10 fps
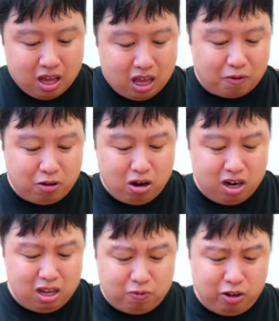After all, it
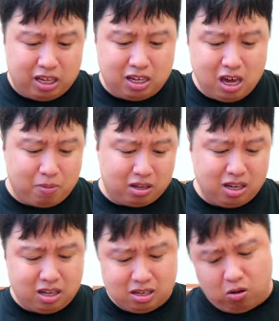is really cheap. I
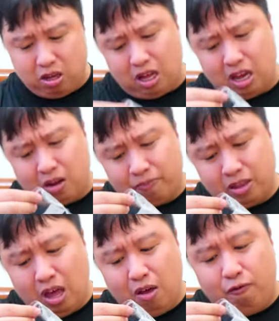think it's only like
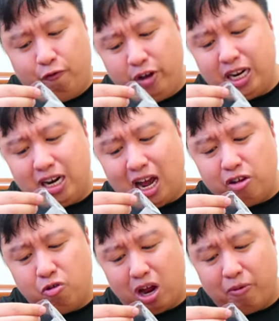
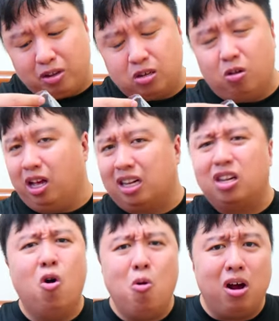59 yuan, which is only like
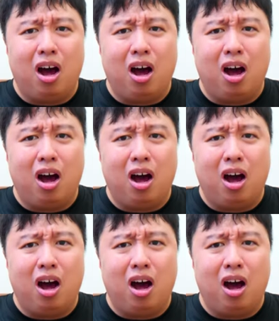$2.